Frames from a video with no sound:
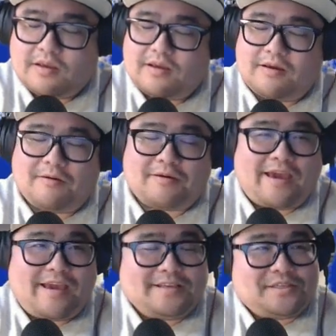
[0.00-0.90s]

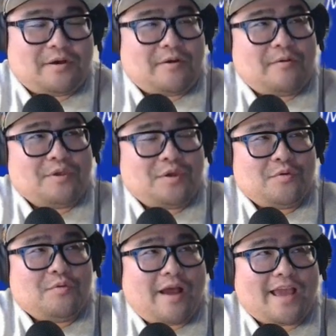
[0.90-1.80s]
Okay, so
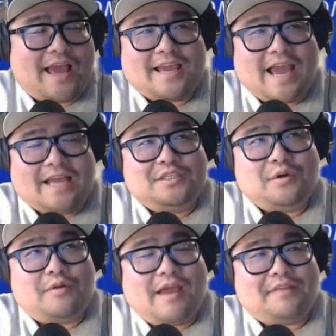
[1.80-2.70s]
I
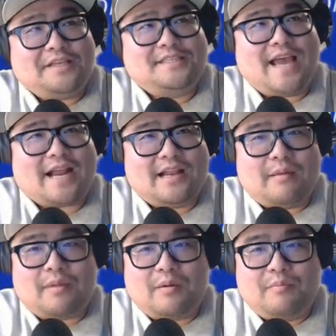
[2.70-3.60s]
don't have the exact
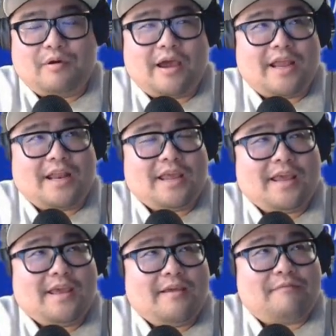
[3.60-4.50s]
number, but
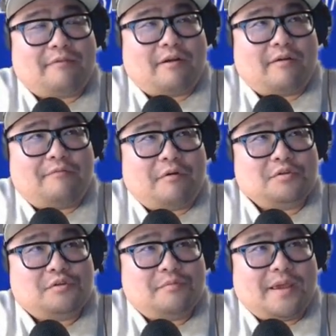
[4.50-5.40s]
for
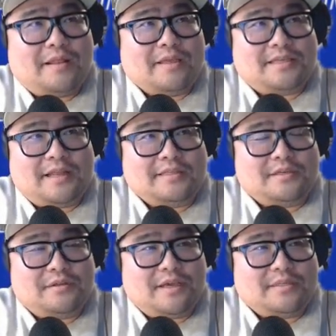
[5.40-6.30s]
folks who have been listening
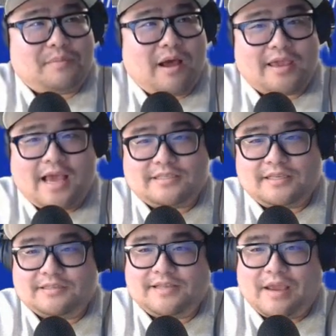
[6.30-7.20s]
to this podcast
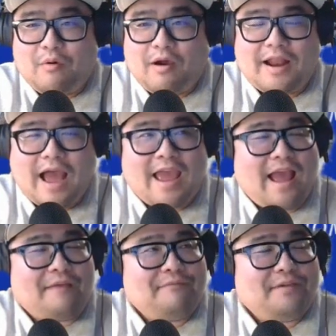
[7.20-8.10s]
since day one,
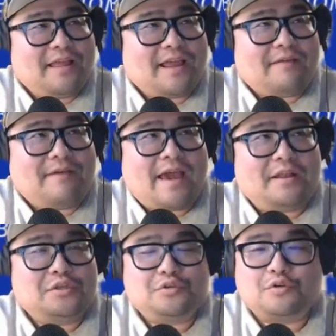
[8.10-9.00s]
I feel like I've
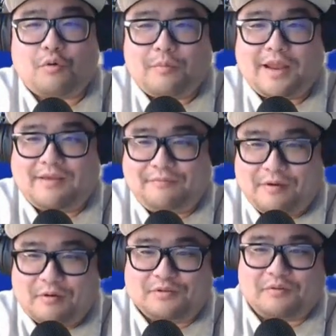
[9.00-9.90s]
had so many
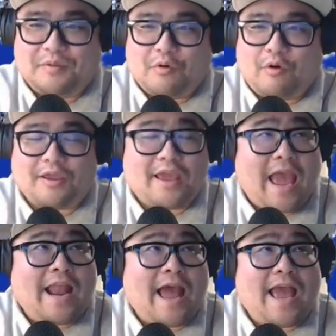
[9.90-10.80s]
folks from New York,
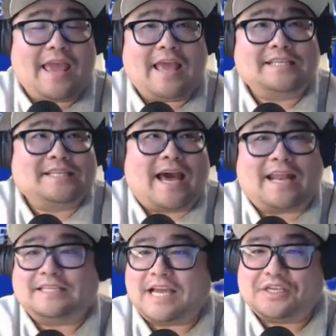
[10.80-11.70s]
and it's not
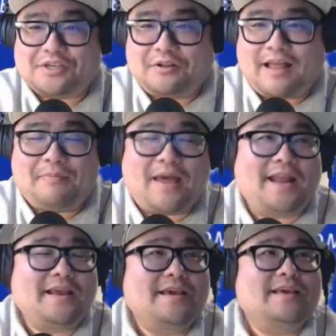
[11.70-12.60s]
intentional. I'm
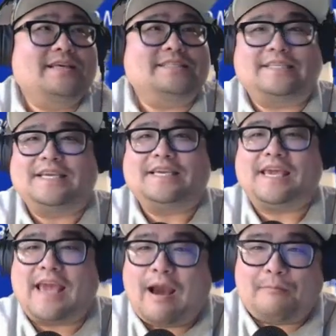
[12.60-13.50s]
not
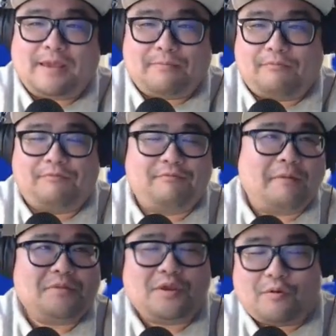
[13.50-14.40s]
seeking out people
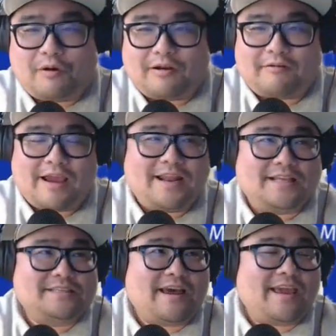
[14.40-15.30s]
from New York, right? It's like,